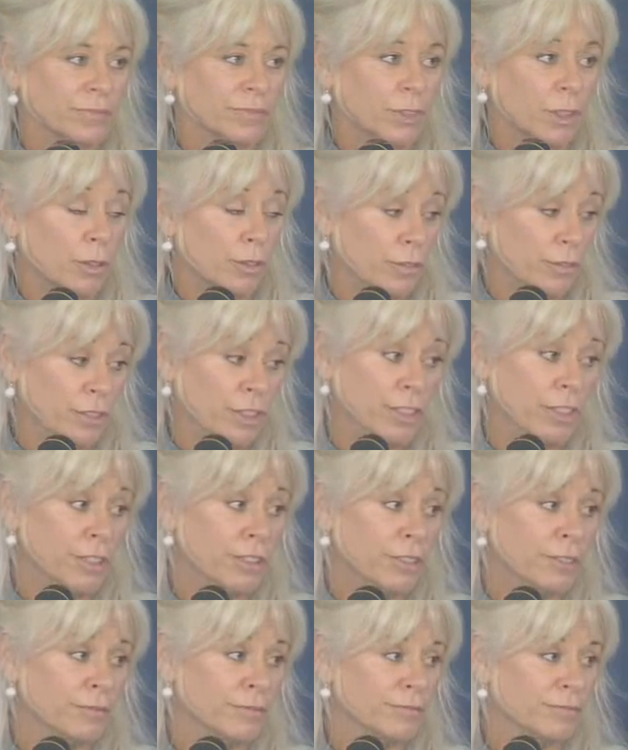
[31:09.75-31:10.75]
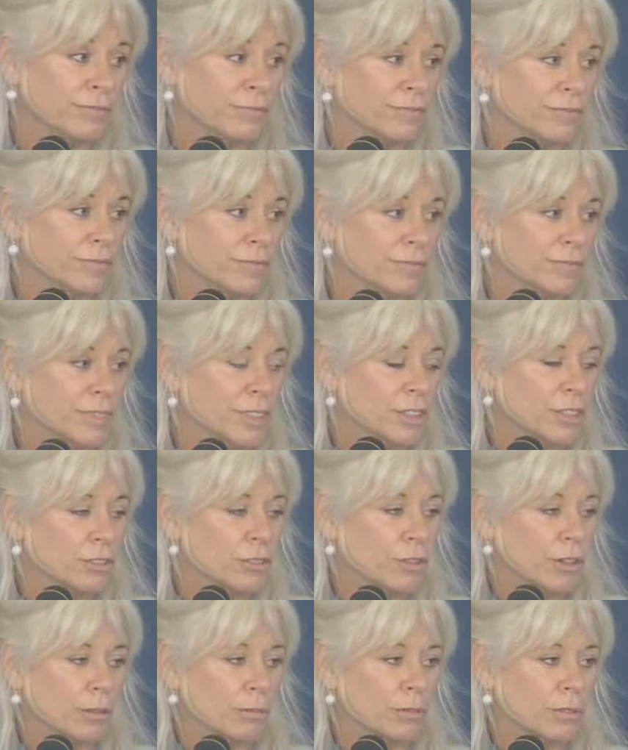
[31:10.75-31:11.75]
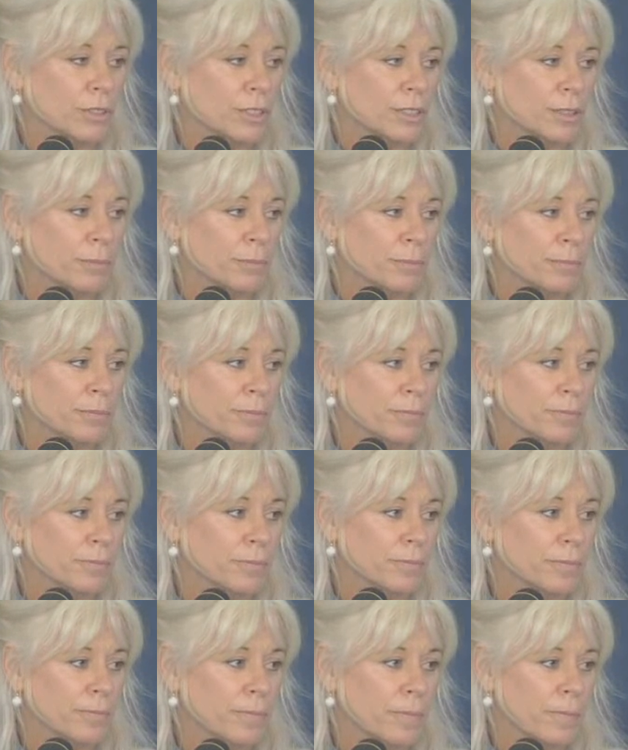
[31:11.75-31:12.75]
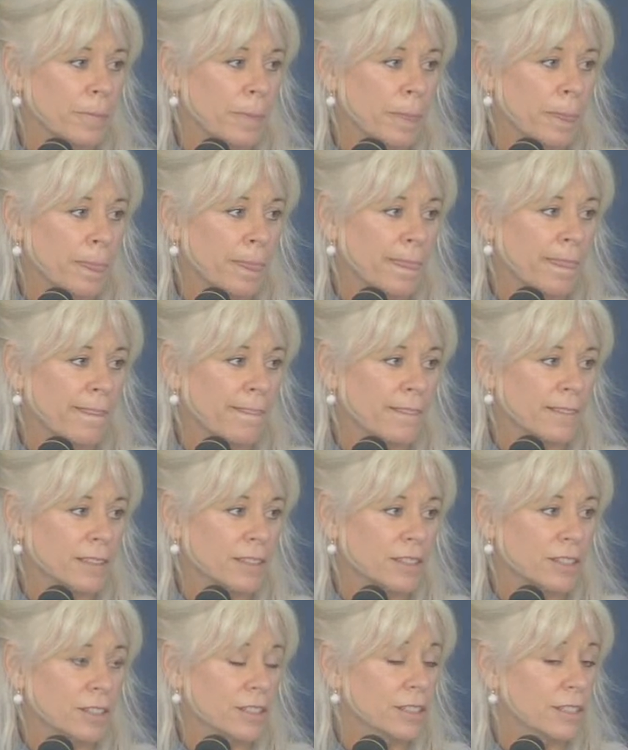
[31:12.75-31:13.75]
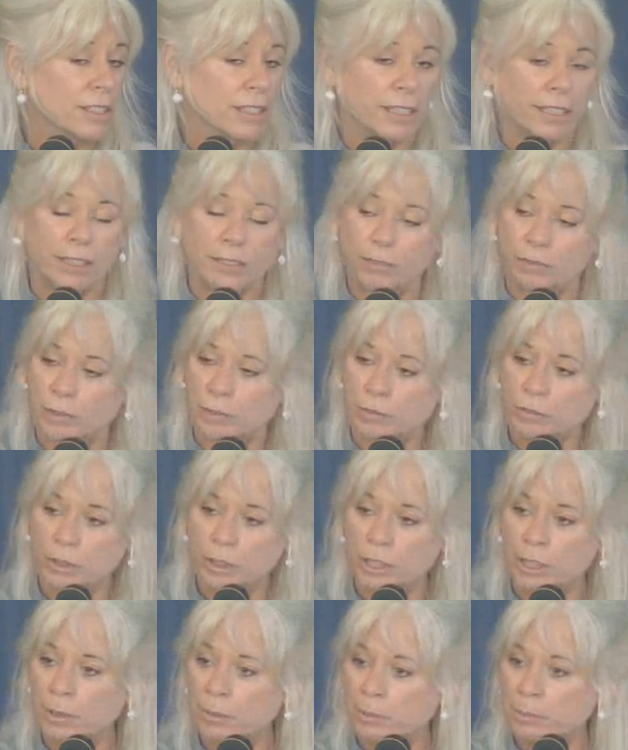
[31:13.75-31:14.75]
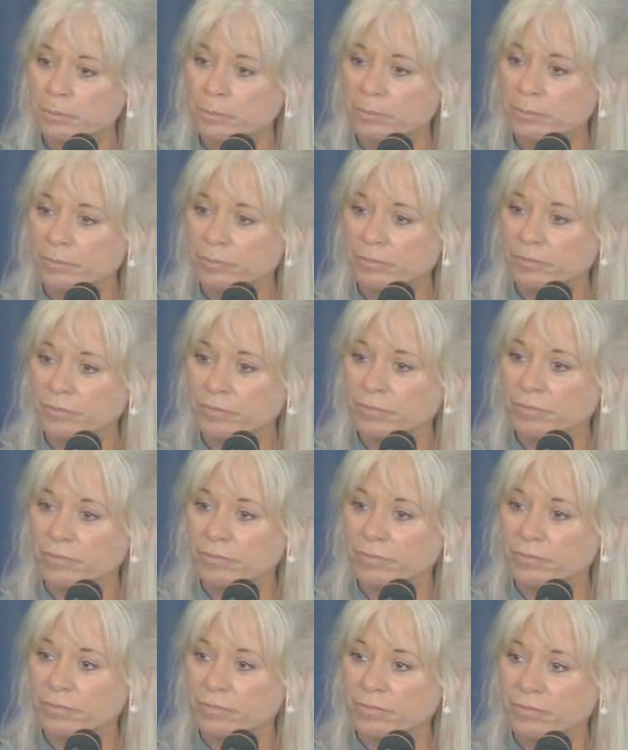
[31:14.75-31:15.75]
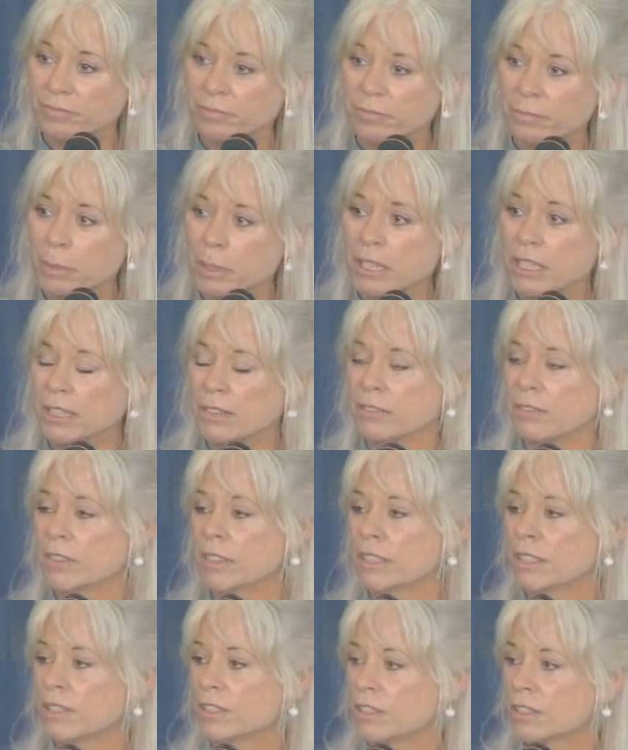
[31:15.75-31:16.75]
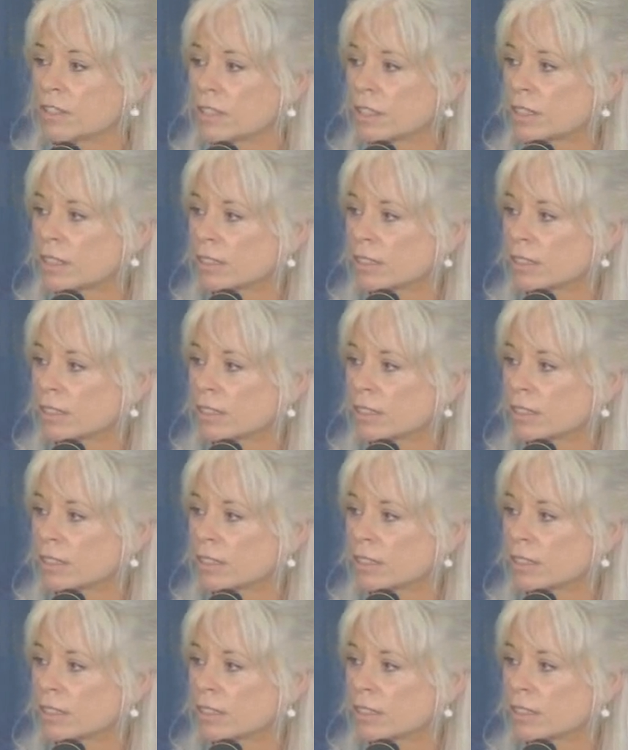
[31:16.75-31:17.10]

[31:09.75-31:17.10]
Or fear, it's troublesome. is a desire for freedom. But if there's